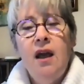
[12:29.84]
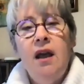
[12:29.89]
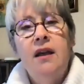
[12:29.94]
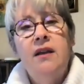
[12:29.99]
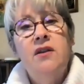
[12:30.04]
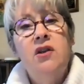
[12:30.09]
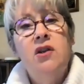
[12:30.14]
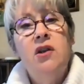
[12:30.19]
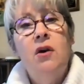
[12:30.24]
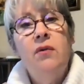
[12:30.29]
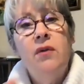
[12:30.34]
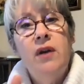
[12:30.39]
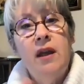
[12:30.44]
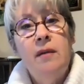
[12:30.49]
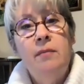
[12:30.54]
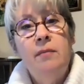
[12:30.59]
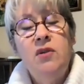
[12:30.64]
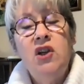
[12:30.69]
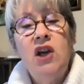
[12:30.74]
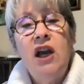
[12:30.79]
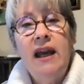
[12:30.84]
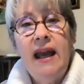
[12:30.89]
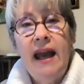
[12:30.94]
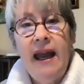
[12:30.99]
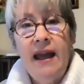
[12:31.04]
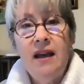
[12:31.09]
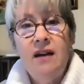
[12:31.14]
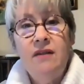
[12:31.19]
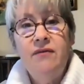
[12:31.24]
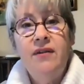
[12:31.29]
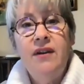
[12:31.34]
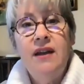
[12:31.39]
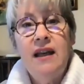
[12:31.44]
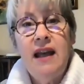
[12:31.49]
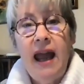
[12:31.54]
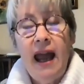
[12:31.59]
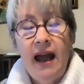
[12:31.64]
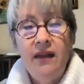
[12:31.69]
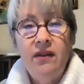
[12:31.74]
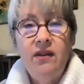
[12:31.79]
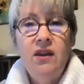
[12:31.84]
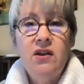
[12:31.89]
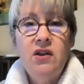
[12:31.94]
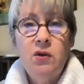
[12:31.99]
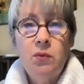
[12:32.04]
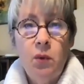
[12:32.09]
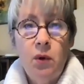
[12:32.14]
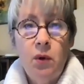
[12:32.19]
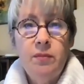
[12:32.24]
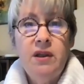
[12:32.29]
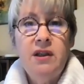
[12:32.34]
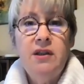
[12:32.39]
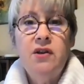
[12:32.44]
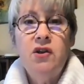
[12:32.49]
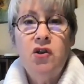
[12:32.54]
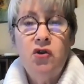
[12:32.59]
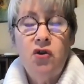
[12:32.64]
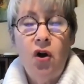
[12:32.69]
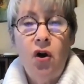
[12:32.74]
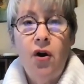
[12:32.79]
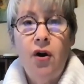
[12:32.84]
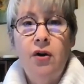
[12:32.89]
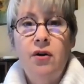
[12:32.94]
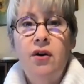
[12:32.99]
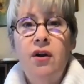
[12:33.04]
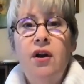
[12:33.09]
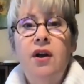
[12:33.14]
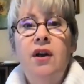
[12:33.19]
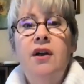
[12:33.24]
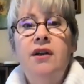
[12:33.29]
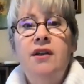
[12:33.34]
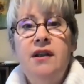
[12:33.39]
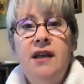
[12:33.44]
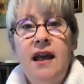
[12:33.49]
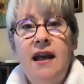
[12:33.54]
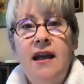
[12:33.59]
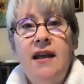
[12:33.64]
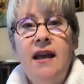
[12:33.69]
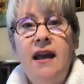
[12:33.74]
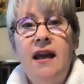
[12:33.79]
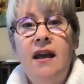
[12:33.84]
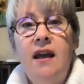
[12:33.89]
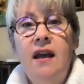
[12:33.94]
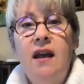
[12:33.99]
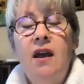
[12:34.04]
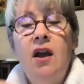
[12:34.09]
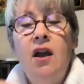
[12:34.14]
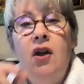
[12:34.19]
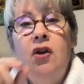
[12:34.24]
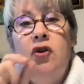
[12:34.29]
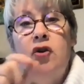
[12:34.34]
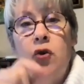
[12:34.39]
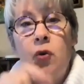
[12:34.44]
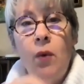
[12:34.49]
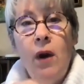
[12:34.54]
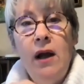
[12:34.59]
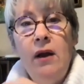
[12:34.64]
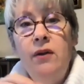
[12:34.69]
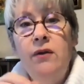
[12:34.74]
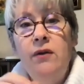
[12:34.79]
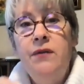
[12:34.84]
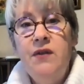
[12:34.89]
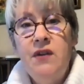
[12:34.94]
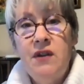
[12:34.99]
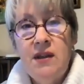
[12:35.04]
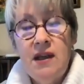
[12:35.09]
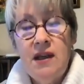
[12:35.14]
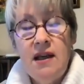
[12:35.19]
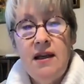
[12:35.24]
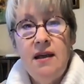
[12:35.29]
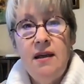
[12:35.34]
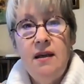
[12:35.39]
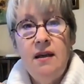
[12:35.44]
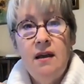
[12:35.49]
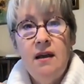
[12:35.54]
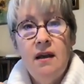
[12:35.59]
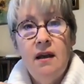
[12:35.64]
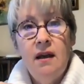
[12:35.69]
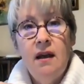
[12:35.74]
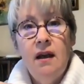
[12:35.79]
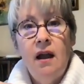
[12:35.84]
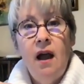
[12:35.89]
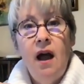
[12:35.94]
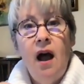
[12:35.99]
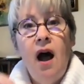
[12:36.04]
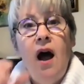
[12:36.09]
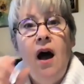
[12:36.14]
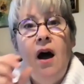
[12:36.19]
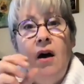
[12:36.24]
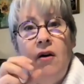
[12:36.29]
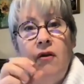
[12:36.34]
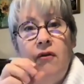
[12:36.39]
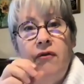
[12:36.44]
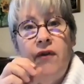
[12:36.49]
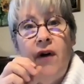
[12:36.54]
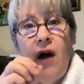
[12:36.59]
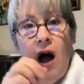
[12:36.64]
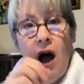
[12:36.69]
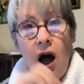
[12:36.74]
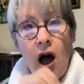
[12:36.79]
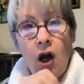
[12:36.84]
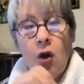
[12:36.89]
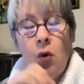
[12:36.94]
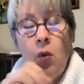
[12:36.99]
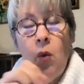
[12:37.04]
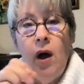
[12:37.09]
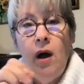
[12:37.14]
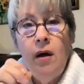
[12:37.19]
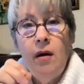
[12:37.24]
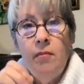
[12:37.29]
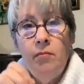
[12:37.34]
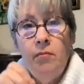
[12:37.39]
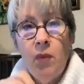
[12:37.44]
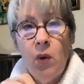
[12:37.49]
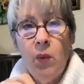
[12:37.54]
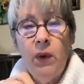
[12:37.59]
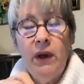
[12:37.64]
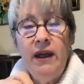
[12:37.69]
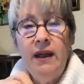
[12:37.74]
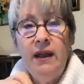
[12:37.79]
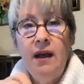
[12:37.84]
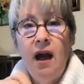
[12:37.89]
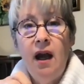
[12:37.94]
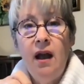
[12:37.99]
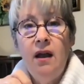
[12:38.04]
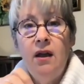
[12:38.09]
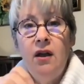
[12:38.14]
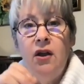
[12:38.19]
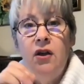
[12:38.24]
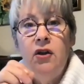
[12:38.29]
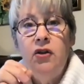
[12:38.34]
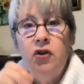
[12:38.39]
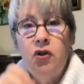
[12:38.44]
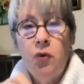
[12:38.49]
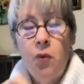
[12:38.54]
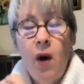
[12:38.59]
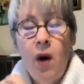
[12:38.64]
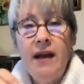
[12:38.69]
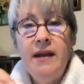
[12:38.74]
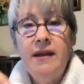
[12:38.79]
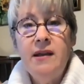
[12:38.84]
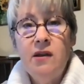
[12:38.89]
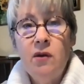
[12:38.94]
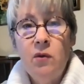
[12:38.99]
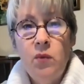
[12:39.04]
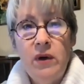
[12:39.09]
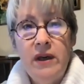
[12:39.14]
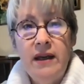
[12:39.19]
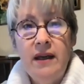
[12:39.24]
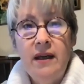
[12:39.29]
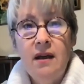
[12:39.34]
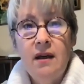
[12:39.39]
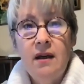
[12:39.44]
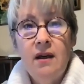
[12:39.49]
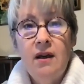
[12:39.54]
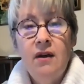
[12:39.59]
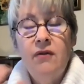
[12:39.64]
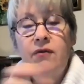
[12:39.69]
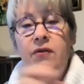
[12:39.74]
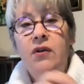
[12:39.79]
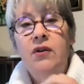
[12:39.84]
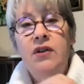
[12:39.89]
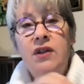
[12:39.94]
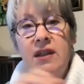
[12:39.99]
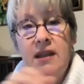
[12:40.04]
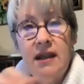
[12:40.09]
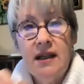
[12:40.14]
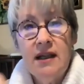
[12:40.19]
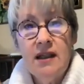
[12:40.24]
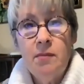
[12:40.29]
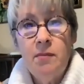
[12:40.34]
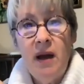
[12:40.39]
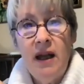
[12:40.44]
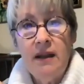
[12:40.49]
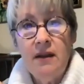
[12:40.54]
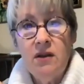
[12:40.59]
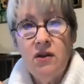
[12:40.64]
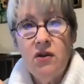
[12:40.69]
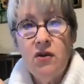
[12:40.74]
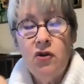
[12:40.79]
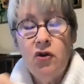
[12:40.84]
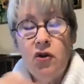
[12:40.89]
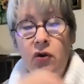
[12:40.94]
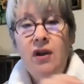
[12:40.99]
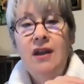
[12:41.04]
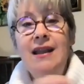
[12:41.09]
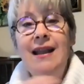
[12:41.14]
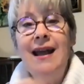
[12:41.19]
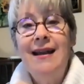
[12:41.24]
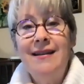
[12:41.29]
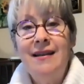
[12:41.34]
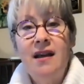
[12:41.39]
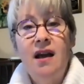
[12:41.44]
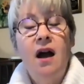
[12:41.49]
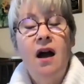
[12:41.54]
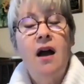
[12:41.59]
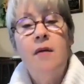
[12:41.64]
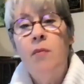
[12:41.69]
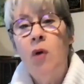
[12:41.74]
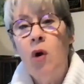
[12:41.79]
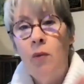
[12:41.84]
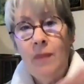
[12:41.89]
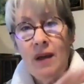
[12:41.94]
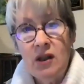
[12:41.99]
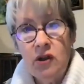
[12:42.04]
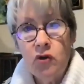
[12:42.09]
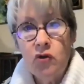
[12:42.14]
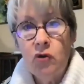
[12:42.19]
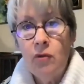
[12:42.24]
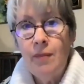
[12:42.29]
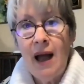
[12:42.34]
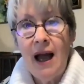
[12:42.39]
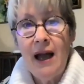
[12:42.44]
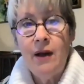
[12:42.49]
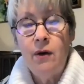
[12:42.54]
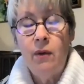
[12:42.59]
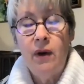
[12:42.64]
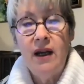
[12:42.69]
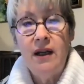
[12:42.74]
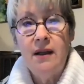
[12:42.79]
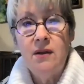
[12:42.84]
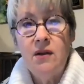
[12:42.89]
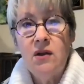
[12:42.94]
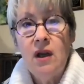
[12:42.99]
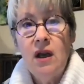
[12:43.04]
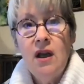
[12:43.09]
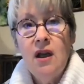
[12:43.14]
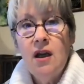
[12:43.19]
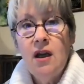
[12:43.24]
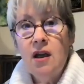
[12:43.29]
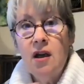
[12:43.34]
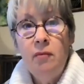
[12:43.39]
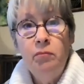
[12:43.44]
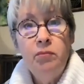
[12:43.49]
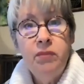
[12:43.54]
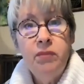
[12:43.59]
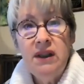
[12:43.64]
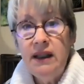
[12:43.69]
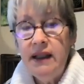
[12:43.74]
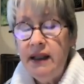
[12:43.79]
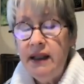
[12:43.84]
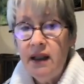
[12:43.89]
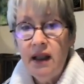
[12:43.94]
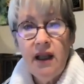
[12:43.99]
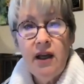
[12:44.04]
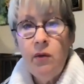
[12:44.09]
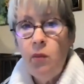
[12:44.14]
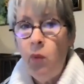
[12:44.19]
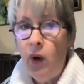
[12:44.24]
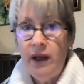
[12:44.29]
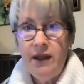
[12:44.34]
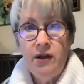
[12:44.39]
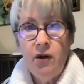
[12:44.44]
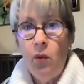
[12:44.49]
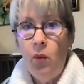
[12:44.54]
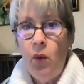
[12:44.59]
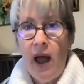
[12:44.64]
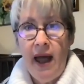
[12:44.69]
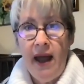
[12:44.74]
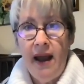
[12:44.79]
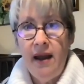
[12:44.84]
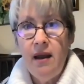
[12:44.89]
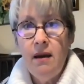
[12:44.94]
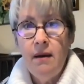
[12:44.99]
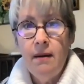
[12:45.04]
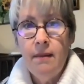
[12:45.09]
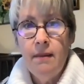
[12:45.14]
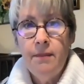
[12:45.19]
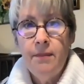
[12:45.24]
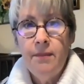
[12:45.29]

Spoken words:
And so MJ Hannafin had this woman start taking 12C of Aqua Marina twice a week for 6 months. During that time, her menstrual migraines completely went away.